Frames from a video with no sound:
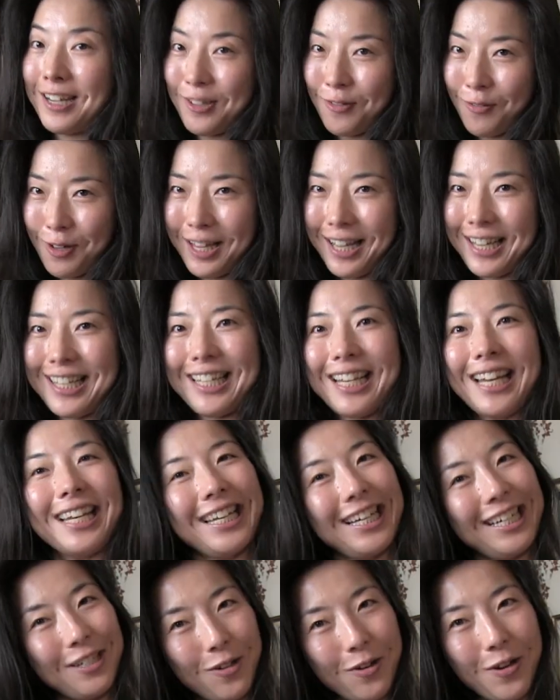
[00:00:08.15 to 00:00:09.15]
as well as
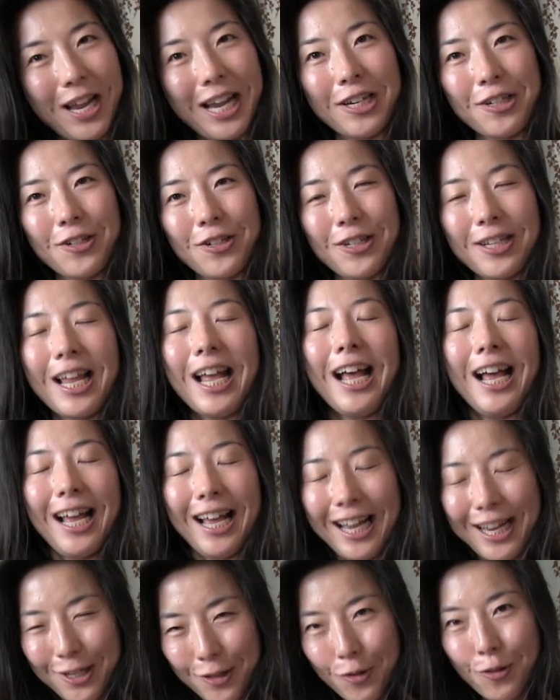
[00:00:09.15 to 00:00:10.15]
sending donations.
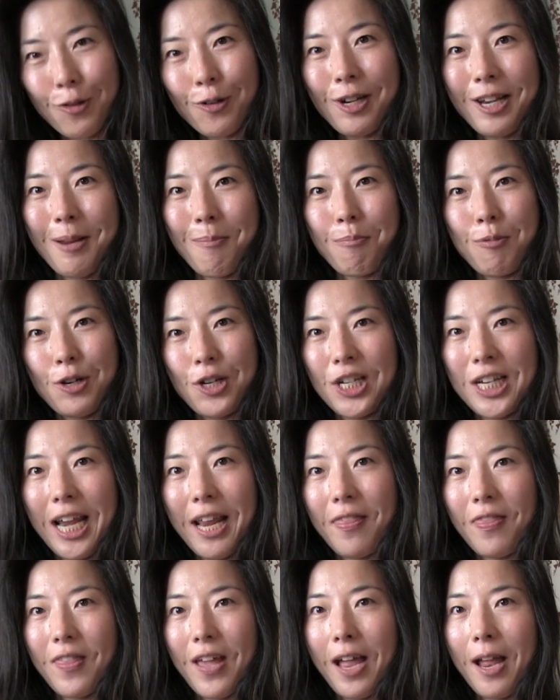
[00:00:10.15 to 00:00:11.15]
I truly
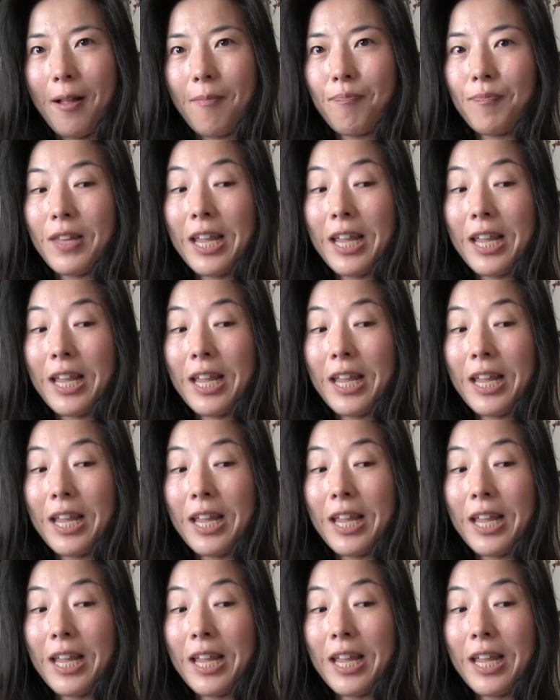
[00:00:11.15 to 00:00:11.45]
appreciate that.